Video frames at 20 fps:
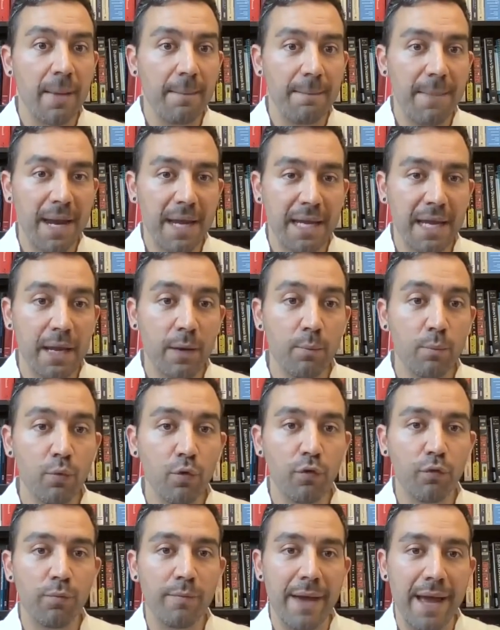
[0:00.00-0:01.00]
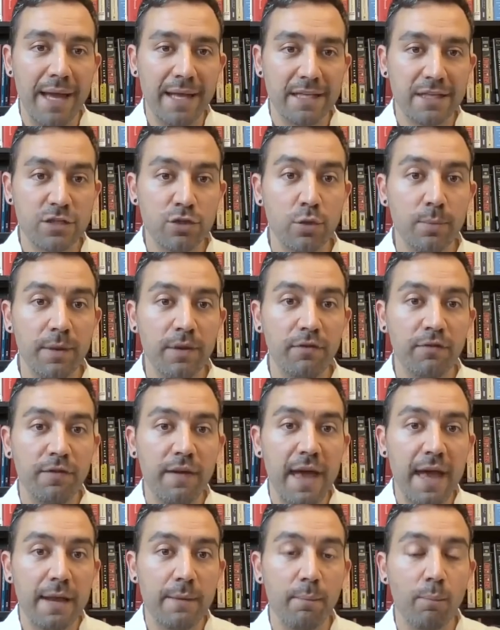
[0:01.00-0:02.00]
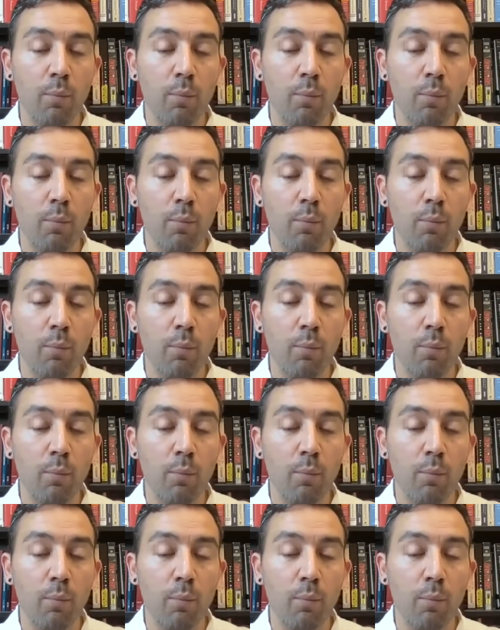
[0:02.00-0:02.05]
making movements to be fed